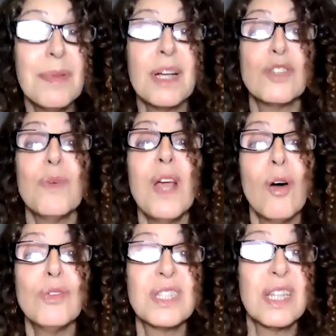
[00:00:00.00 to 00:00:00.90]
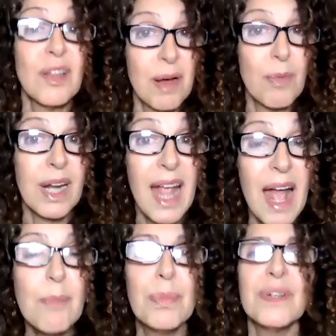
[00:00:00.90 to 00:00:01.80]
because we hosted on our
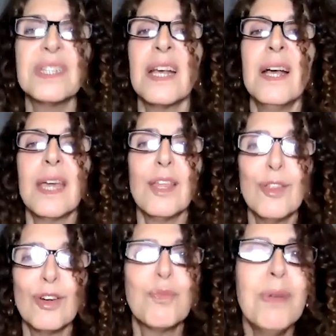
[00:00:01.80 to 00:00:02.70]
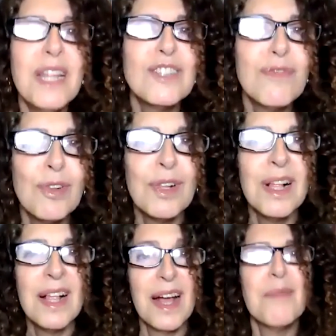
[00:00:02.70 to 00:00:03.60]
campus, in those blissful